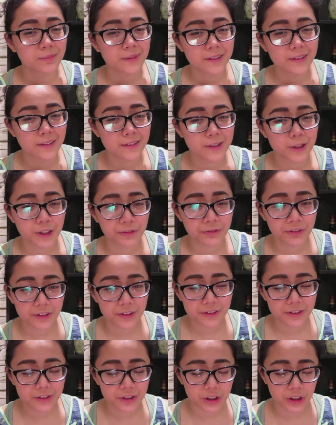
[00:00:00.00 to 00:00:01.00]
be the
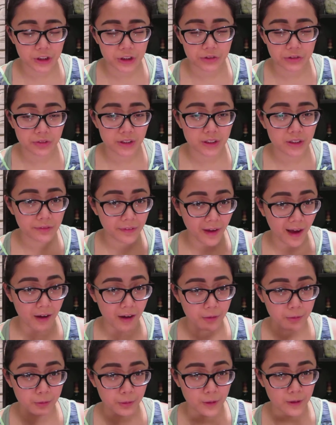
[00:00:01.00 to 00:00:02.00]
judge of it, of
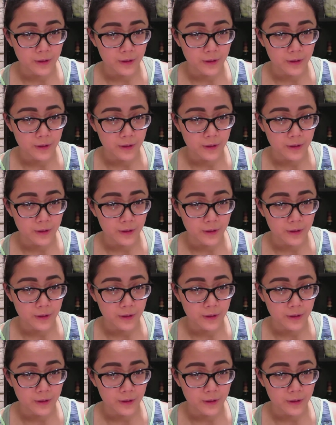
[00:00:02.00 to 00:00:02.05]
how